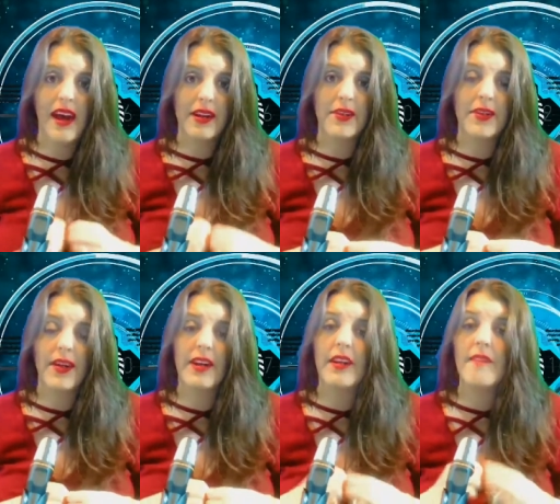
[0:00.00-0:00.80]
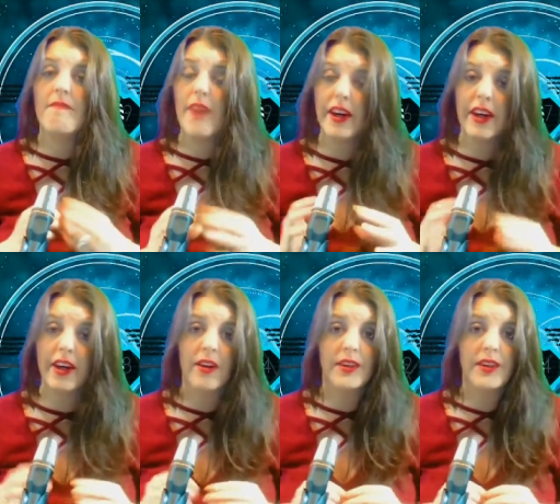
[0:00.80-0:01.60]
and it's done in a
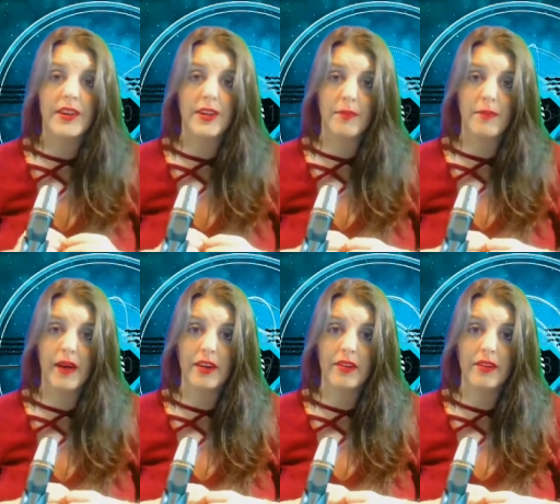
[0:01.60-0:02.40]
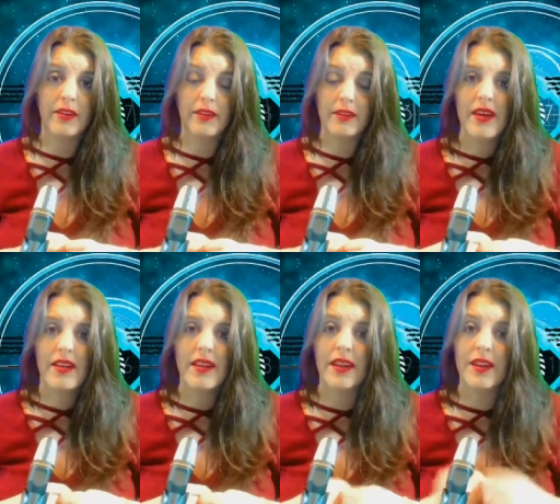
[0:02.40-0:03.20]
very artistic manner
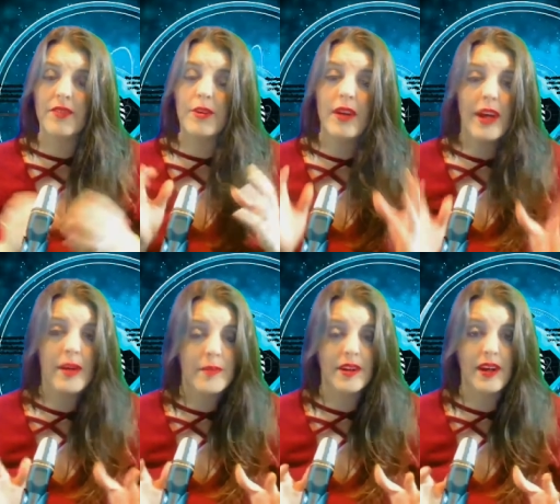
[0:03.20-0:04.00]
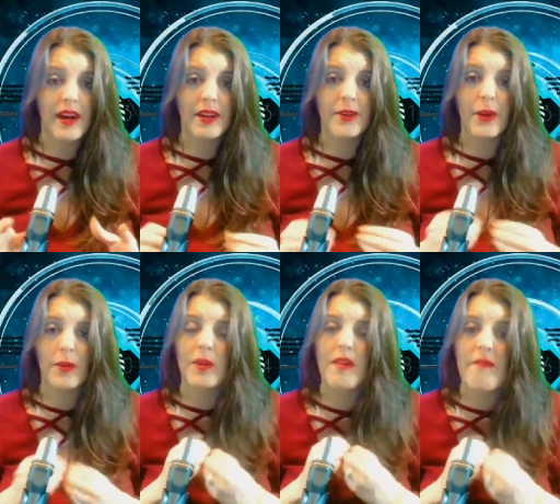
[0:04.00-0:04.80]
that leaves you hypnotized
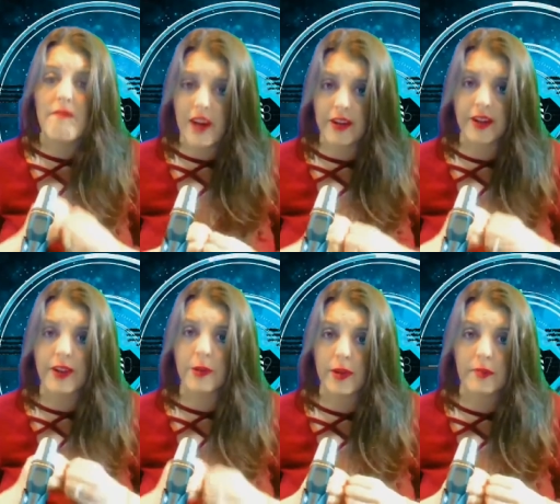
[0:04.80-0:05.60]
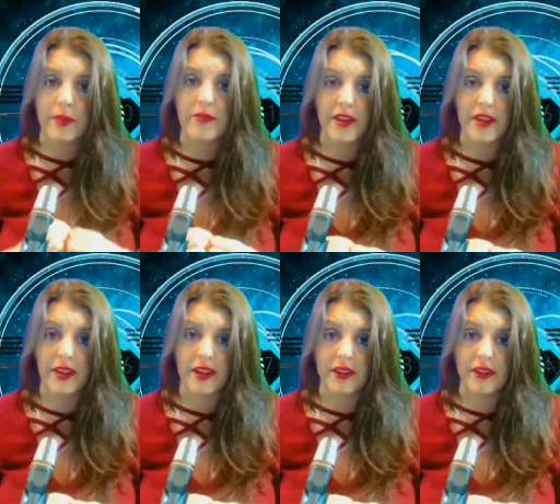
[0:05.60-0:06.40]
and with a very creepy
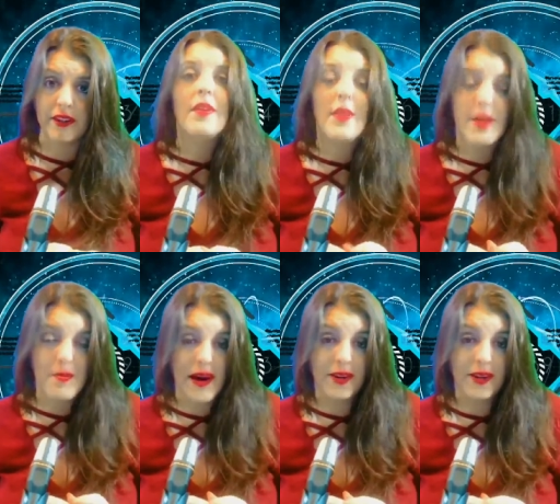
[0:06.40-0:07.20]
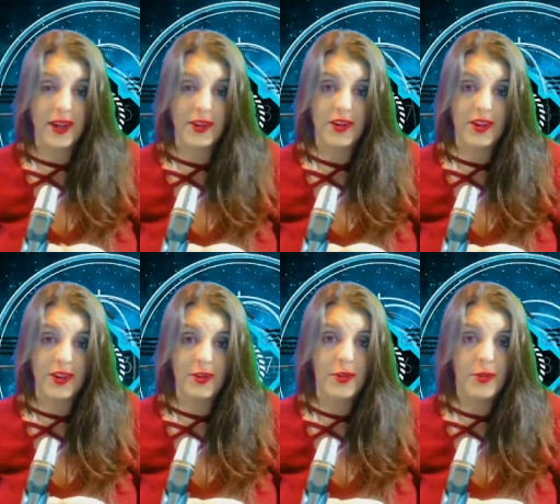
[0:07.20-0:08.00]
feeling. The About section on
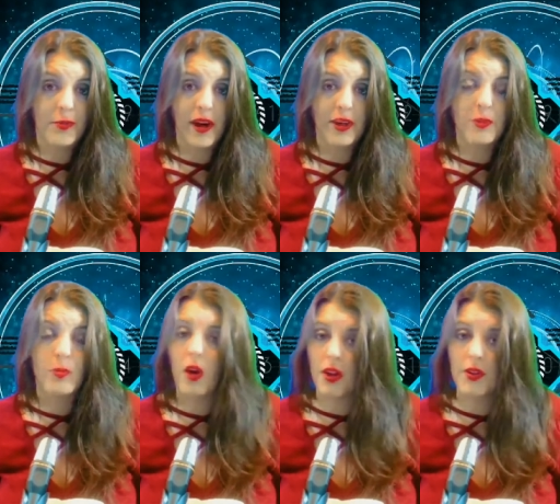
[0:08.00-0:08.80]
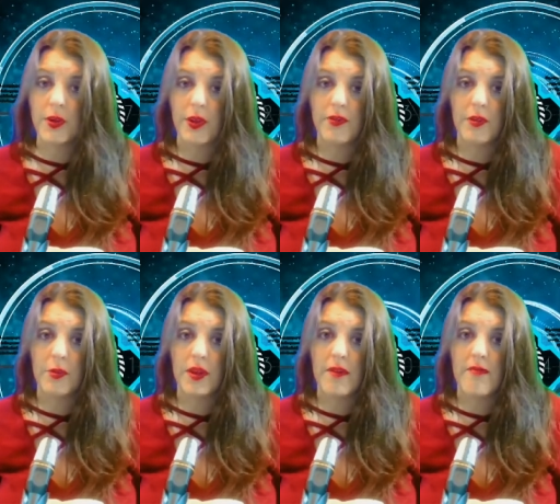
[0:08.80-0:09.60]
the YouTube page will also leave
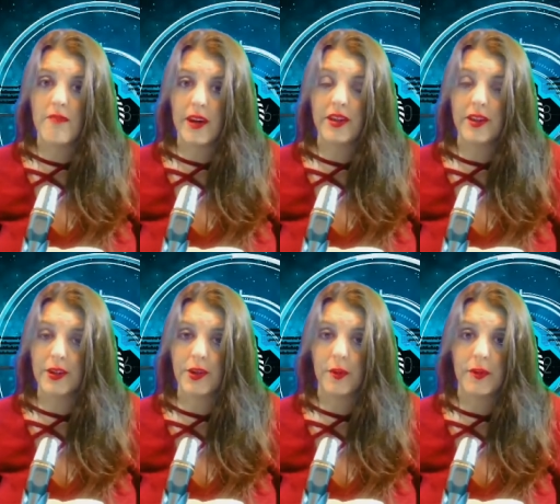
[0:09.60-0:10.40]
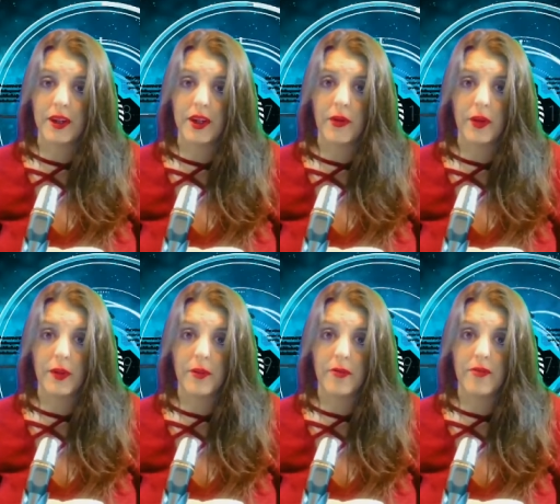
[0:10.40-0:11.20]
you with a very disturbing and
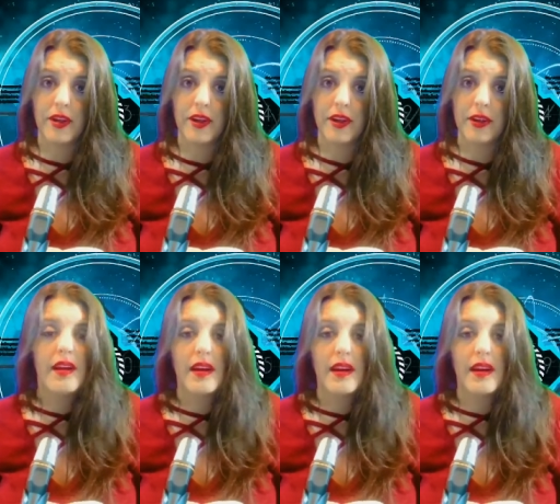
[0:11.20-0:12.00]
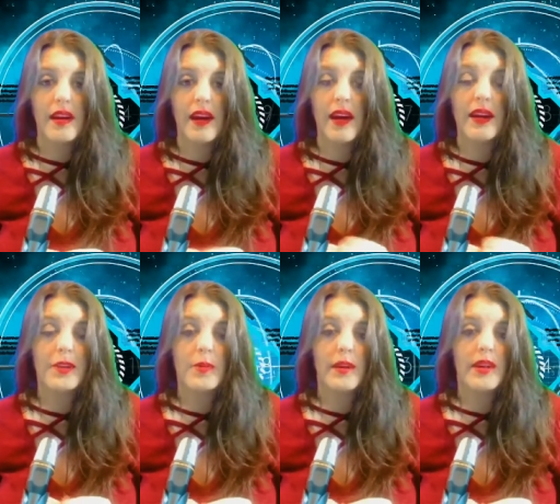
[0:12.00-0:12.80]
creepy feeling. And
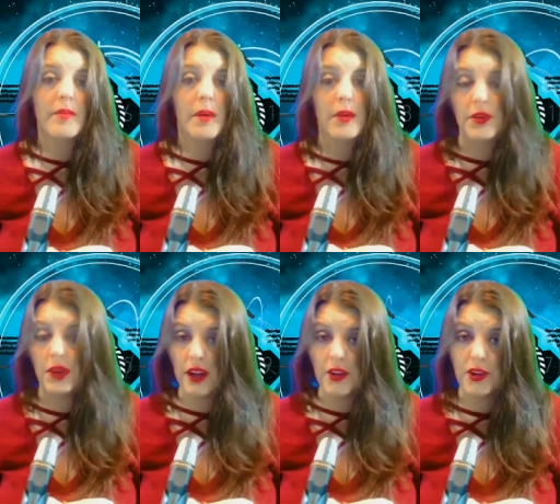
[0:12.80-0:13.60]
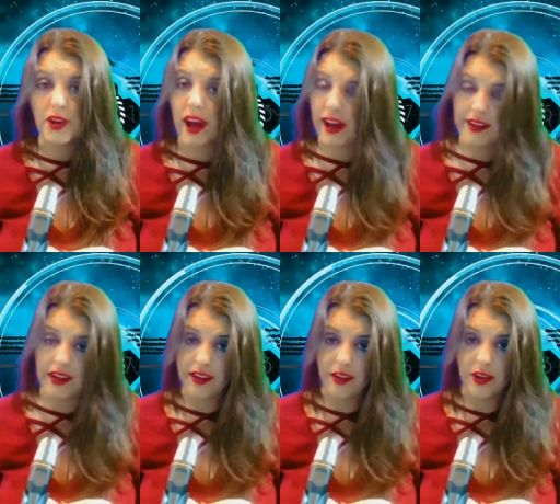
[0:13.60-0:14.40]
it's written in both Dutch
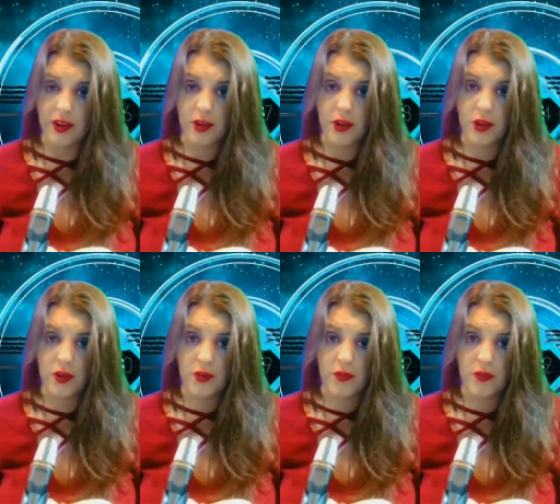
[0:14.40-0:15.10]
and English.